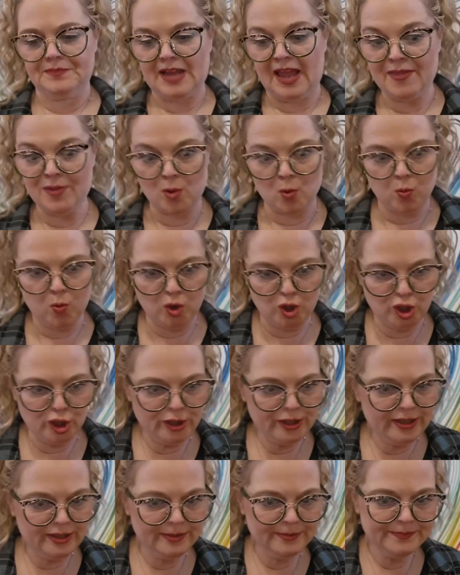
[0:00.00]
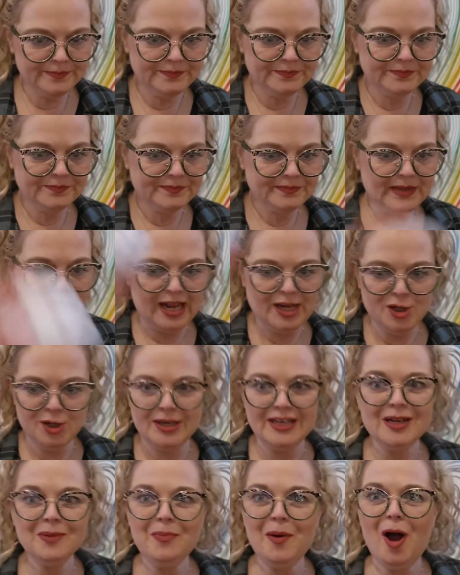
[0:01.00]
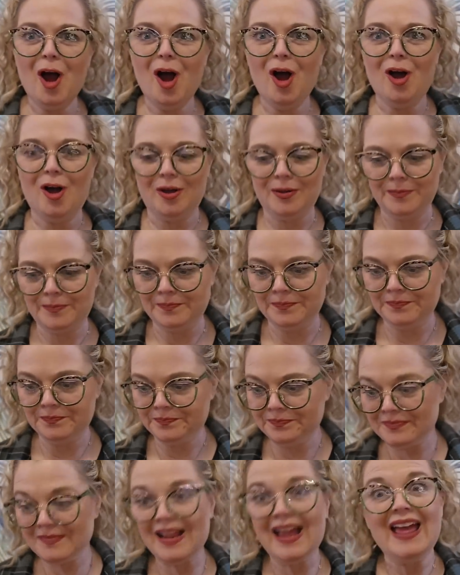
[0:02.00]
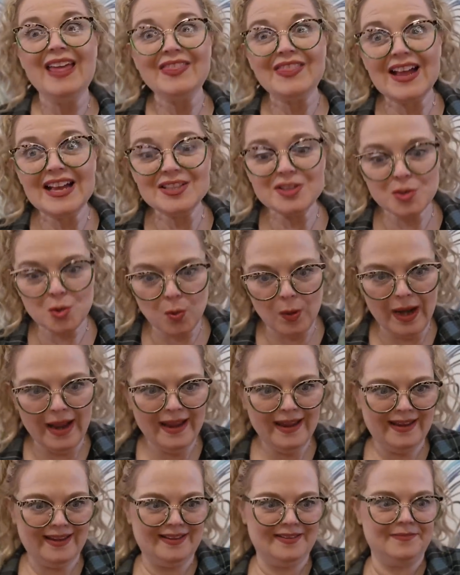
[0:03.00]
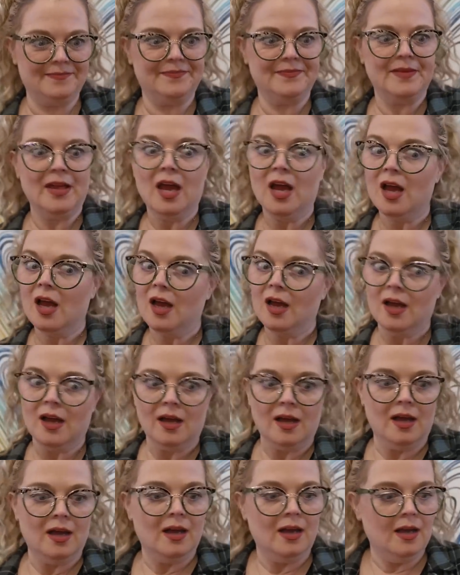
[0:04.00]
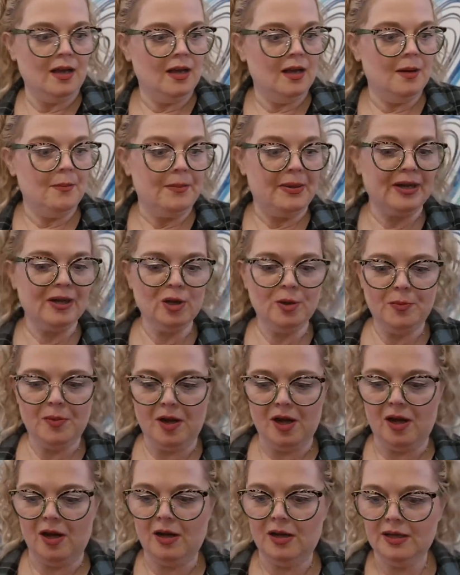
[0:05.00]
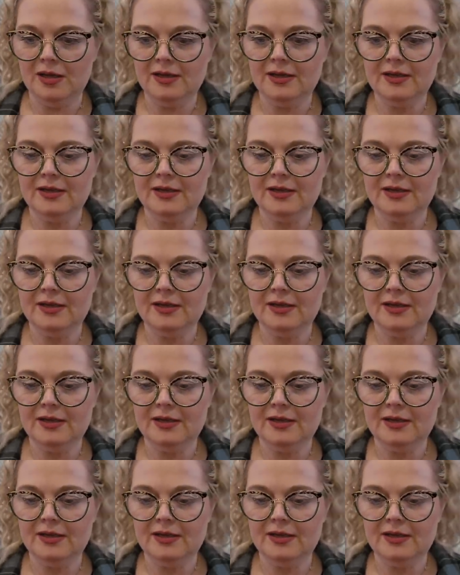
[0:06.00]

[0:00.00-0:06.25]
and they're wood, and you get a ball. That's great. Pickleball